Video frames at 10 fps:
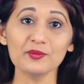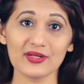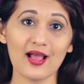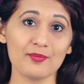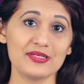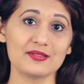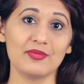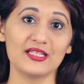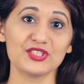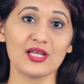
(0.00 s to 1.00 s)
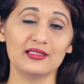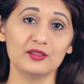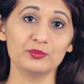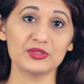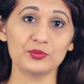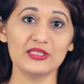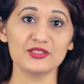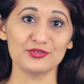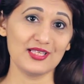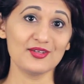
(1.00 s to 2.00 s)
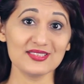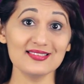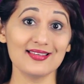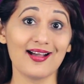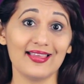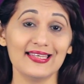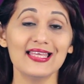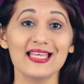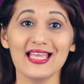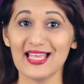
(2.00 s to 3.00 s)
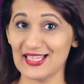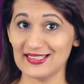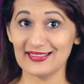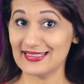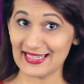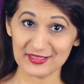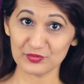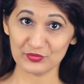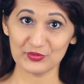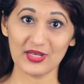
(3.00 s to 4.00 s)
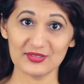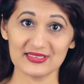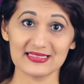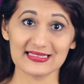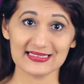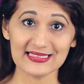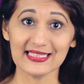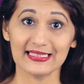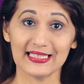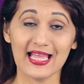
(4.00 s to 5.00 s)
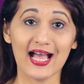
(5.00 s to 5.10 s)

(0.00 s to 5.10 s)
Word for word: what happened to my channel between 2009 and the end of 2016.